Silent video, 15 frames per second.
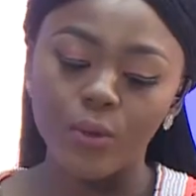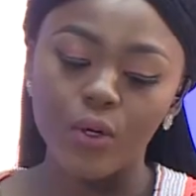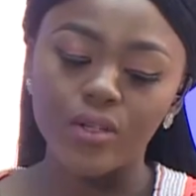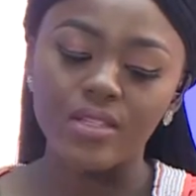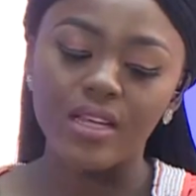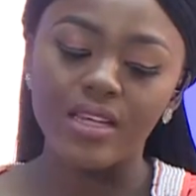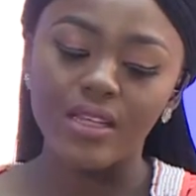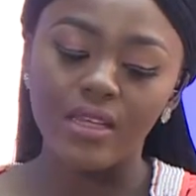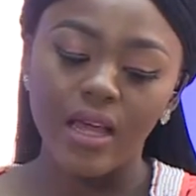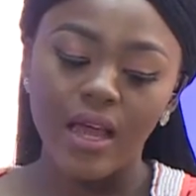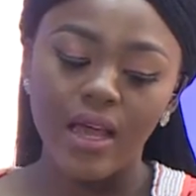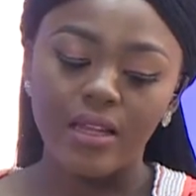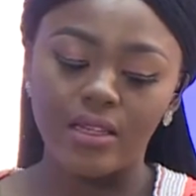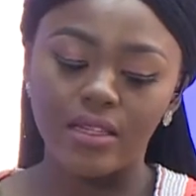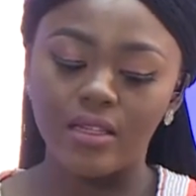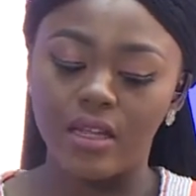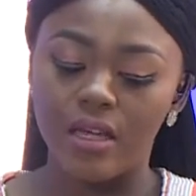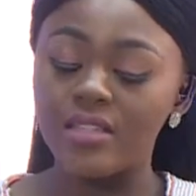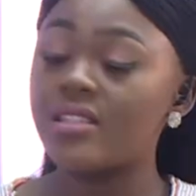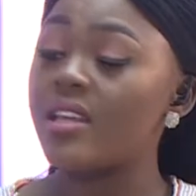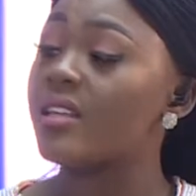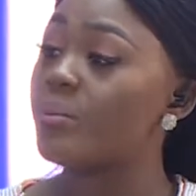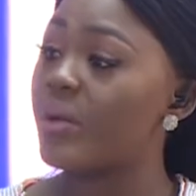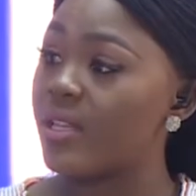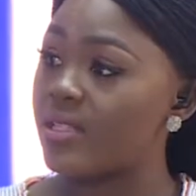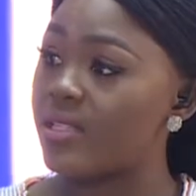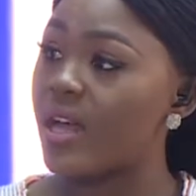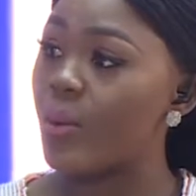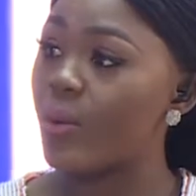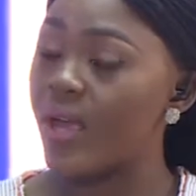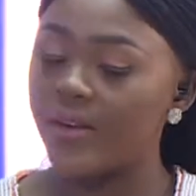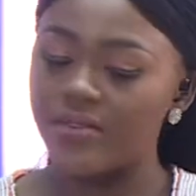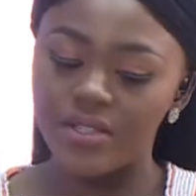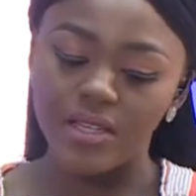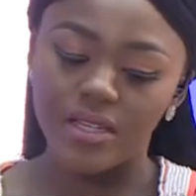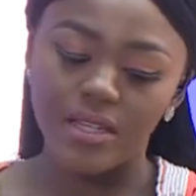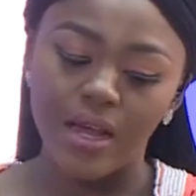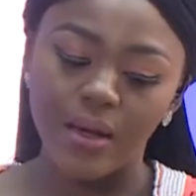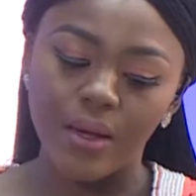concerning statements that we have seen.